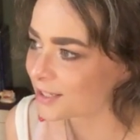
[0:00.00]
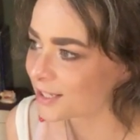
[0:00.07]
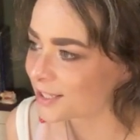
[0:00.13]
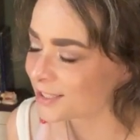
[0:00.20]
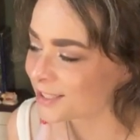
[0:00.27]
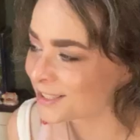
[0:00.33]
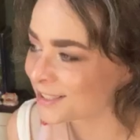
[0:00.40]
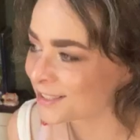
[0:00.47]

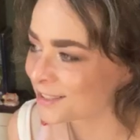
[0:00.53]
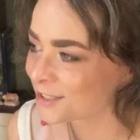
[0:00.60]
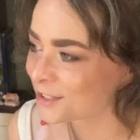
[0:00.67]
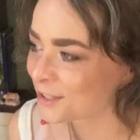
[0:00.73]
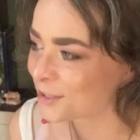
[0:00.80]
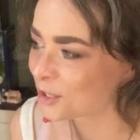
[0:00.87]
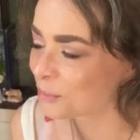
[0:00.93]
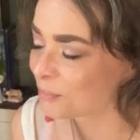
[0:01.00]
and
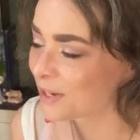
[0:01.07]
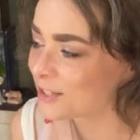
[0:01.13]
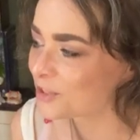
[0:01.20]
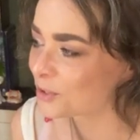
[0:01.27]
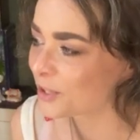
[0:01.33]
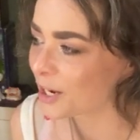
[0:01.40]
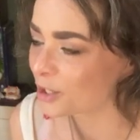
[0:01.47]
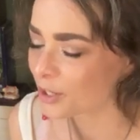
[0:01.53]
the
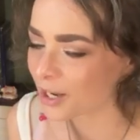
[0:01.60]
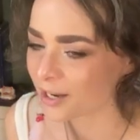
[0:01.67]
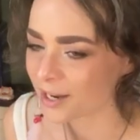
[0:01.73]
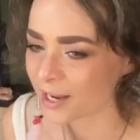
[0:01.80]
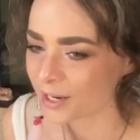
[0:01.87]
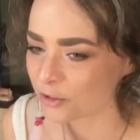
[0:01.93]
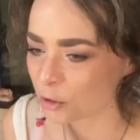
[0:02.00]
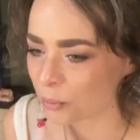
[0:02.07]
mental
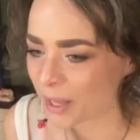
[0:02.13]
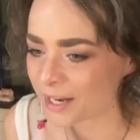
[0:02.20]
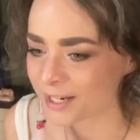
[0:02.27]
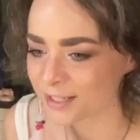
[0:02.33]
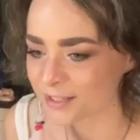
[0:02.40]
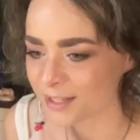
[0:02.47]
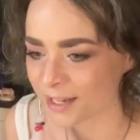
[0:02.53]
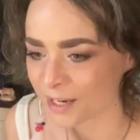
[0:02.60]

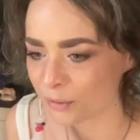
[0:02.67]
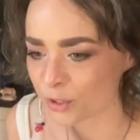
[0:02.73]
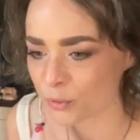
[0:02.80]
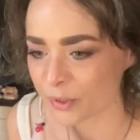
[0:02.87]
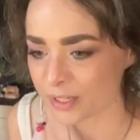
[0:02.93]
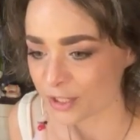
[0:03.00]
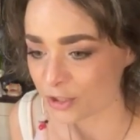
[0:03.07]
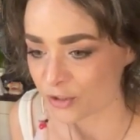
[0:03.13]
acrobatics that I was
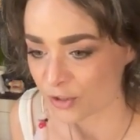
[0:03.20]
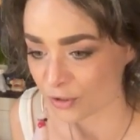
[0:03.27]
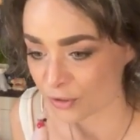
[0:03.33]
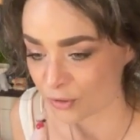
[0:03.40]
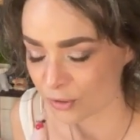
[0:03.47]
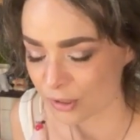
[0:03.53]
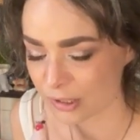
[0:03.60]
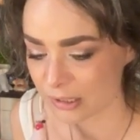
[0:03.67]
witness
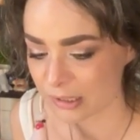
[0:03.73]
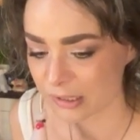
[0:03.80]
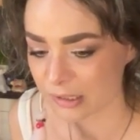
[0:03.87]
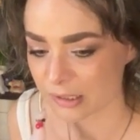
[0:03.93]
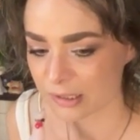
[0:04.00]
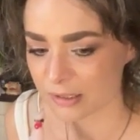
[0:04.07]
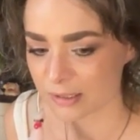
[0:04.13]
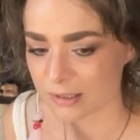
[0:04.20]
to,
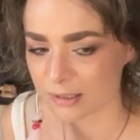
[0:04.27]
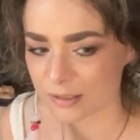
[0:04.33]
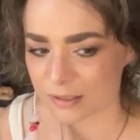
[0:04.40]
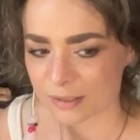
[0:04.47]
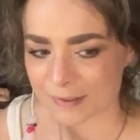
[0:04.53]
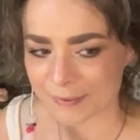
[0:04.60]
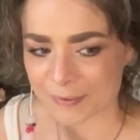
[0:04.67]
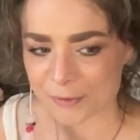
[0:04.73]

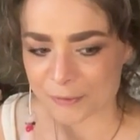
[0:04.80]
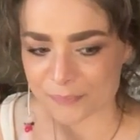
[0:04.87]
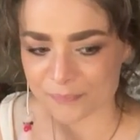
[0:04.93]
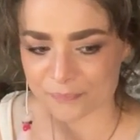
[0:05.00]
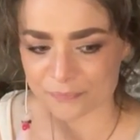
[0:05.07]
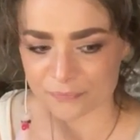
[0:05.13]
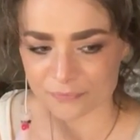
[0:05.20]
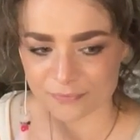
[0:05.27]

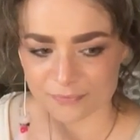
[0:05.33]
and